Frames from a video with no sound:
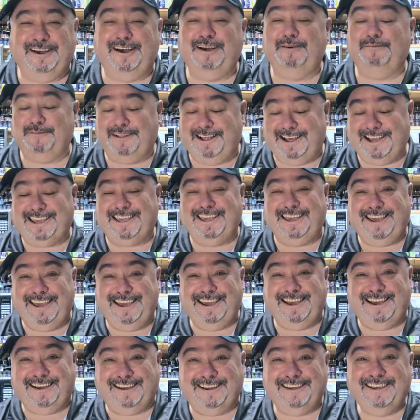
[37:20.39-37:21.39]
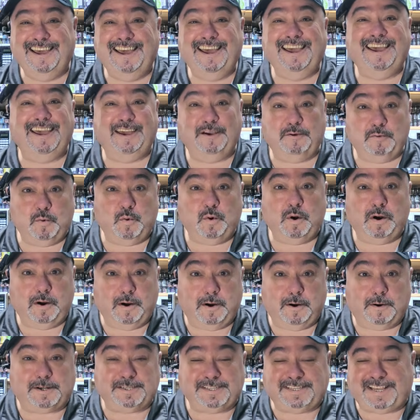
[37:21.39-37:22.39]
I'm like, yeah, it
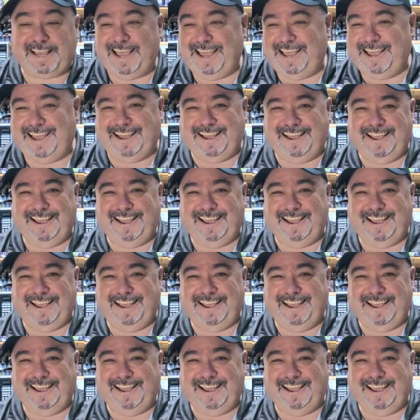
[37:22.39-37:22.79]
works.